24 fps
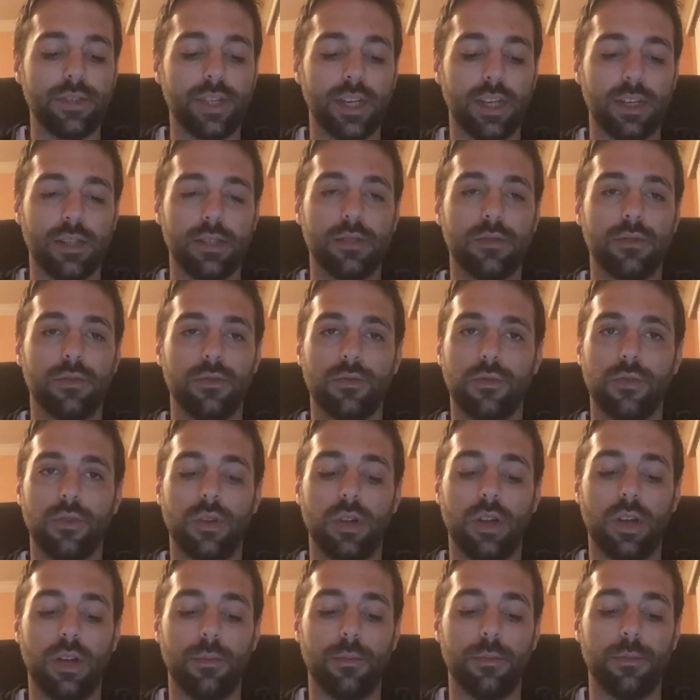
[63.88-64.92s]
seconds
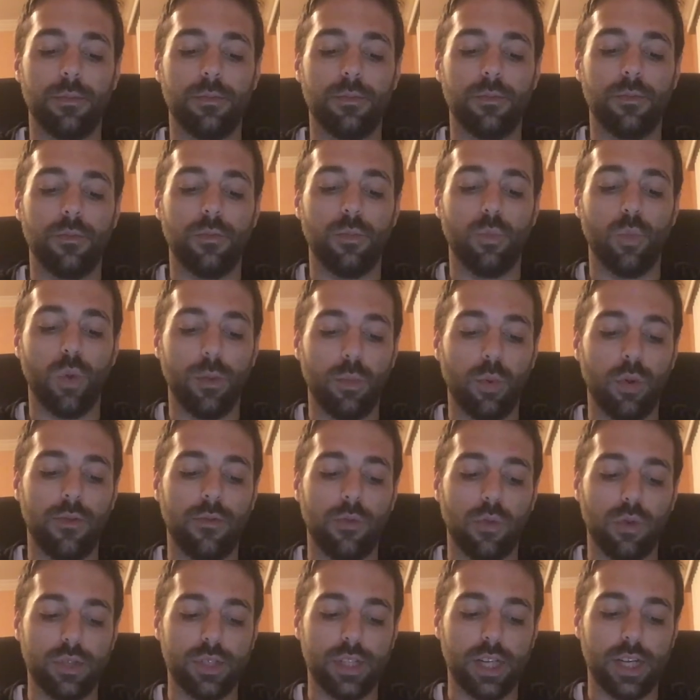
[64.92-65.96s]
from
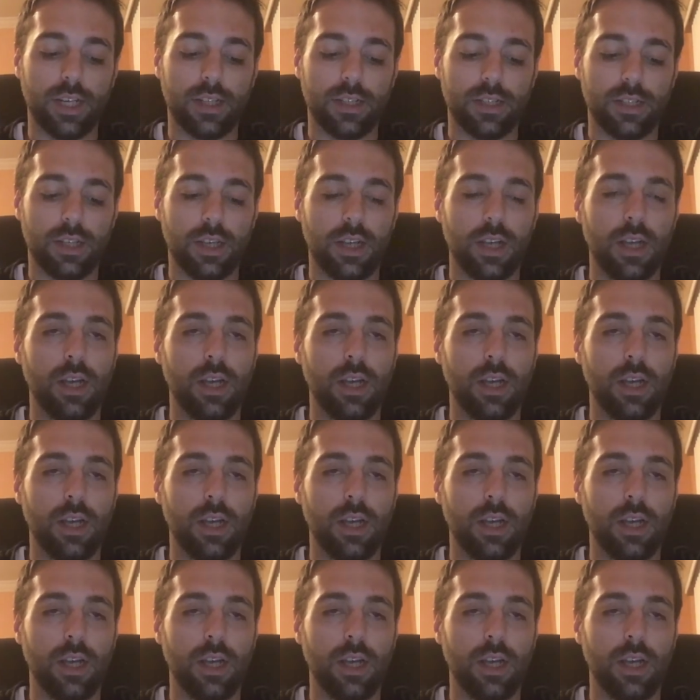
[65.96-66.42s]
1.4 seconds.